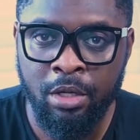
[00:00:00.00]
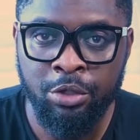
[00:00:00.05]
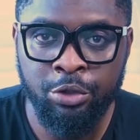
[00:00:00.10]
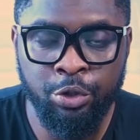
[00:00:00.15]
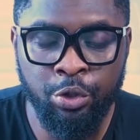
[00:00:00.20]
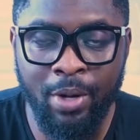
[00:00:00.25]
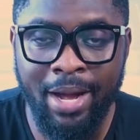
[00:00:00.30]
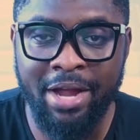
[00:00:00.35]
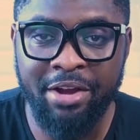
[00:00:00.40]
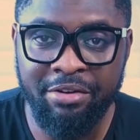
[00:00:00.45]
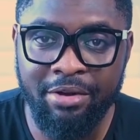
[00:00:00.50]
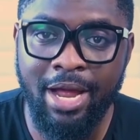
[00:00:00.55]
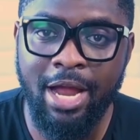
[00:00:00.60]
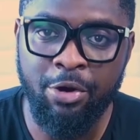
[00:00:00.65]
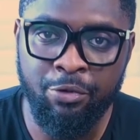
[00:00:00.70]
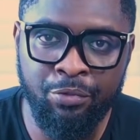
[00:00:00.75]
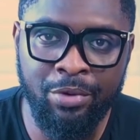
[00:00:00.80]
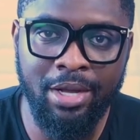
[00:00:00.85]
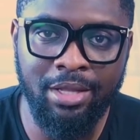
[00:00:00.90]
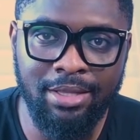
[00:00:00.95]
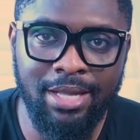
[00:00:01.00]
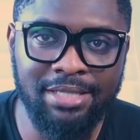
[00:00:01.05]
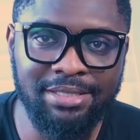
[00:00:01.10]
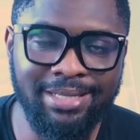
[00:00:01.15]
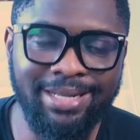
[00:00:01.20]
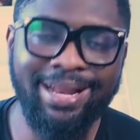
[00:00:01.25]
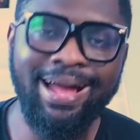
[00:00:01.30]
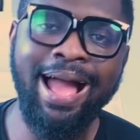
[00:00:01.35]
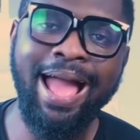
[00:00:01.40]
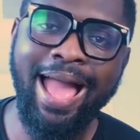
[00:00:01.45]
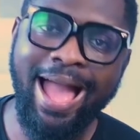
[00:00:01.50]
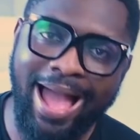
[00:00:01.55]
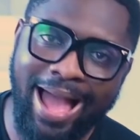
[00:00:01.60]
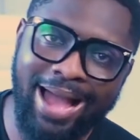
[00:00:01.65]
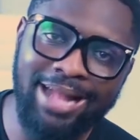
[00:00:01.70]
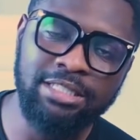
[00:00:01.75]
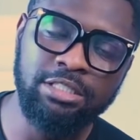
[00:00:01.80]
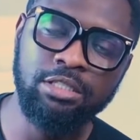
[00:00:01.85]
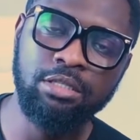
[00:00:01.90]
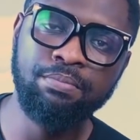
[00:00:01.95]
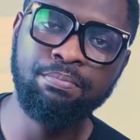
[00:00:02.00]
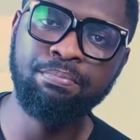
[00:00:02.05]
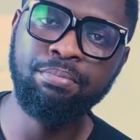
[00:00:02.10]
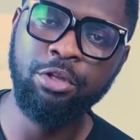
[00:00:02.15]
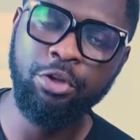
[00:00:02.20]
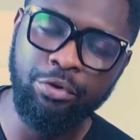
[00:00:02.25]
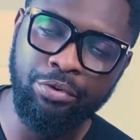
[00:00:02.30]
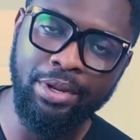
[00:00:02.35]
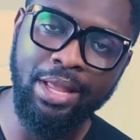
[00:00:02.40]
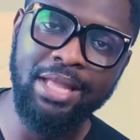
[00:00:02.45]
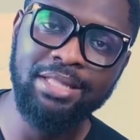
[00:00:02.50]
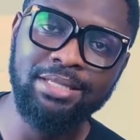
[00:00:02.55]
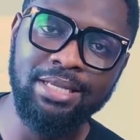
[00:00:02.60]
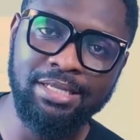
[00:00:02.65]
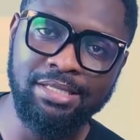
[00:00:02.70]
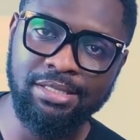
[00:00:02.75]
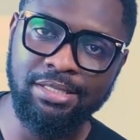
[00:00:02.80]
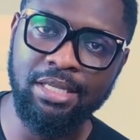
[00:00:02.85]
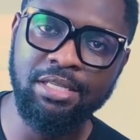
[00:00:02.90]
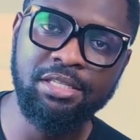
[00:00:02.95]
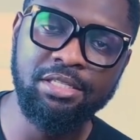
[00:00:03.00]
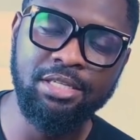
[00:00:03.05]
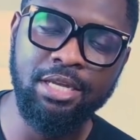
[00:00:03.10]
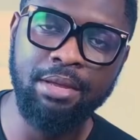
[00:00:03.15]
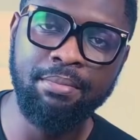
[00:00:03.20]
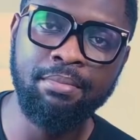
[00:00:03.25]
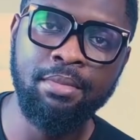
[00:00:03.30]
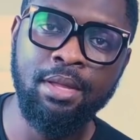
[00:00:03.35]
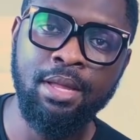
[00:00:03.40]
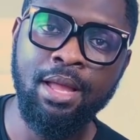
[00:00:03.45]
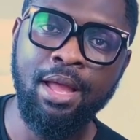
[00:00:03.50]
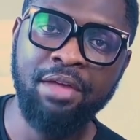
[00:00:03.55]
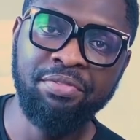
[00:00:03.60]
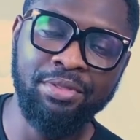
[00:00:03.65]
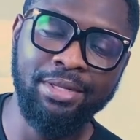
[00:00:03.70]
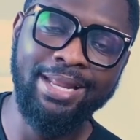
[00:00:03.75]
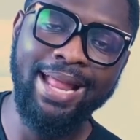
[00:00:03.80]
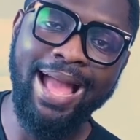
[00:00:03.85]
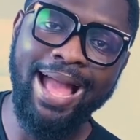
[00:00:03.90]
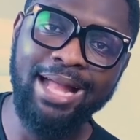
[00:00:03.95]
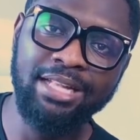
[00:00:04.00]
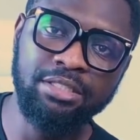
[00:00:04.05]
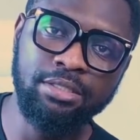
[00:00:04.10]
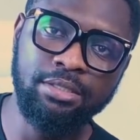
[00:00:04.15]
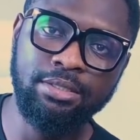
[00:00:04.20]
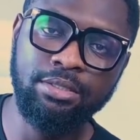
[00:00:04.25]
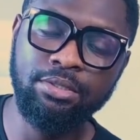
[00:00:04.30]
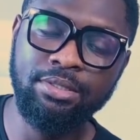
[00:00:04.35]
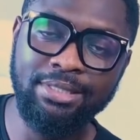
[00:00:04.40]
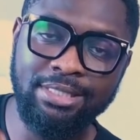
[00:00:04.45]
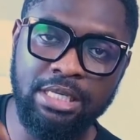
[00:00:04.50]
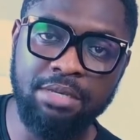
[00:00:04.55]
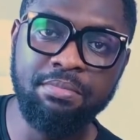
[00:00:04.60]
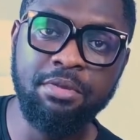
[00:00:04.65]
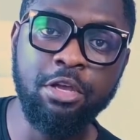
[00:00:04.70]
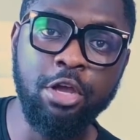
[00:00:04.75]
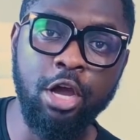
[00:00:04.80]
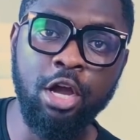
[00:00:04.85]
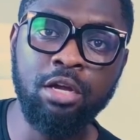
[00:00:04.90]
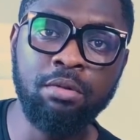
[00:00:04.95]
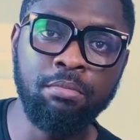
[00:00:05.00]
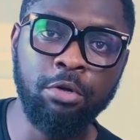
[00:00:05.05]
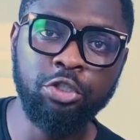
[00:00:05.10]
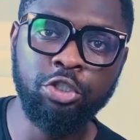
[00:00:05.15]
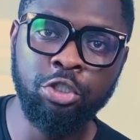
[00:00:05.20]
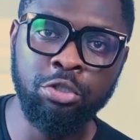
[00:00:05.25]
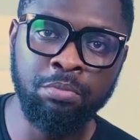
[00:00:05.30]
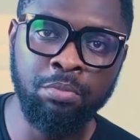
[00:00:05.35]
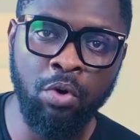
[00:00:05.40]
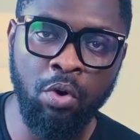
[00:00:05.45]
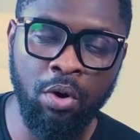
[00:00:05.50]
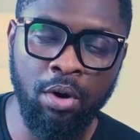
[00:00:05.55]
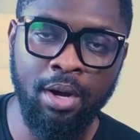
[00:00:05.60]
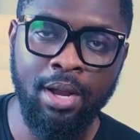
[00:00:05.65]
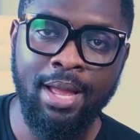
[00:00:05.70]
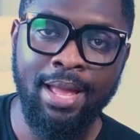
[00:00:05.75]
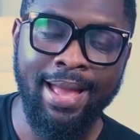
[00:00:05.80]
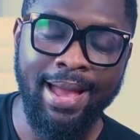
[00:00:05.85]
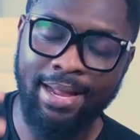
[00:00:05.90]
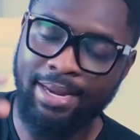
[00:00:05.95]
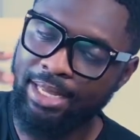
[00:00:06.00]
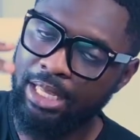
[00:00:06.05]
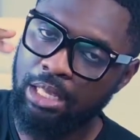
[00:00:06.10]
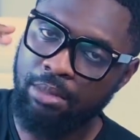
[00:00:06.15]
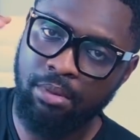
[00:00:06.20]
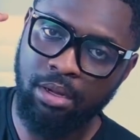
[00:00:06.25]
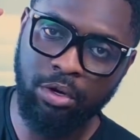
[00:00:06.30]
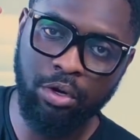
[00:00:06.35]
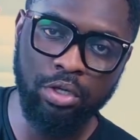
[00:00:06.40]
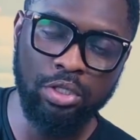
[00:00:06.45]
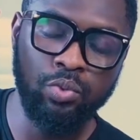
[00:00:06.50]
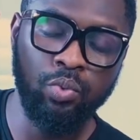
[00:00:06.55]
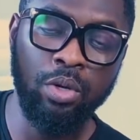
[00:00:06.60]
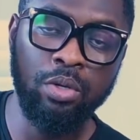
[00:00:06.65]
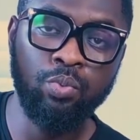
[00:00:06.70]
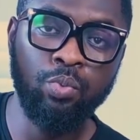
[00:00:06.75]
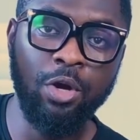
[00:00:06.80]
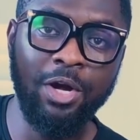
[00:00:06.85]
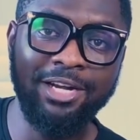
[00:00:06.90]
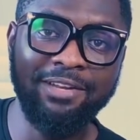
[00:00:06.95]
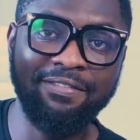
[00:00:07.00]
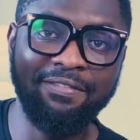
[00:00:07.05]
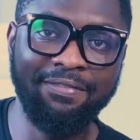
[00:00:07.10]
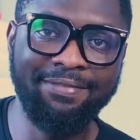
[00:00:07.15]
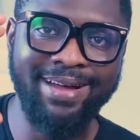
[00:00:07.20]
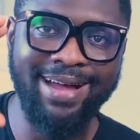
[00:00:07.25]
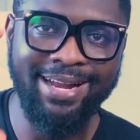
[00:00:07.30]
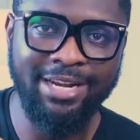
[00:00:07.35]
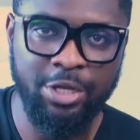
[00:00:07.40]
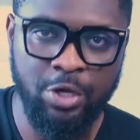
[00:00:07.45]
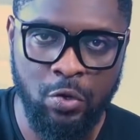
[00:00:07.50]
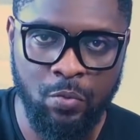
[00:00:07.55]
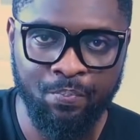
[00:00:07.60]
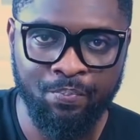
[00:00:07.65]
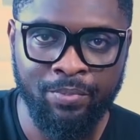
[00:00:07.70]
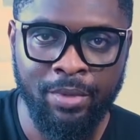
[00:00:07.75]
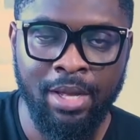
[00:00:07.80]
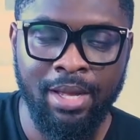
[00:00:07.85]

So I realized that I had to create a system that had to see me earn much more. And I came across one word: value.